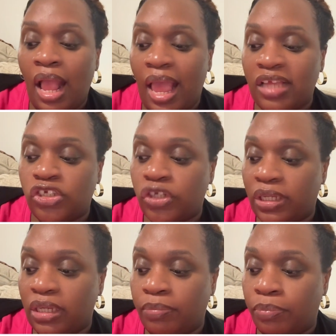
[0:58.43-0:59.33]
and
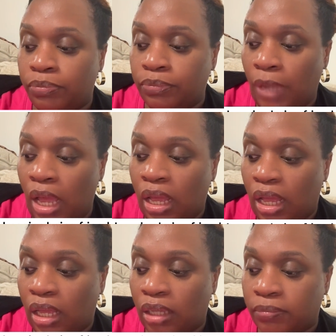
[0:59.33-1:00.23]
she
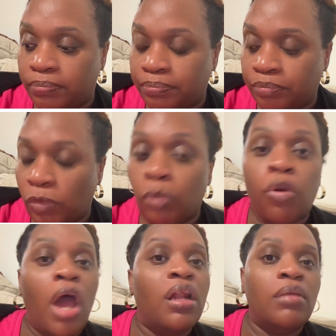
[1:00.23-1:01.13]

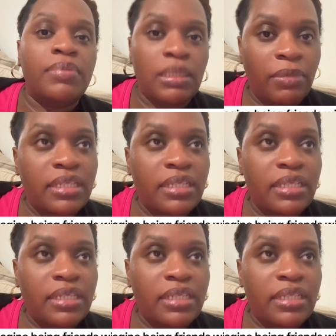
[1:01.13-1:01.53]
brought up some of the